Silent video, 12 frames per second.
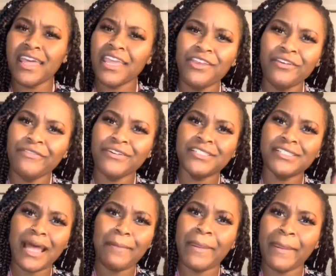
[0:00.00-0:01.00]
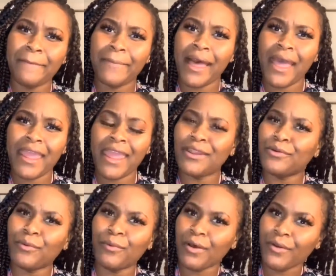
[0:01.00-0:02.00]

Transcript: thank you for stopping by and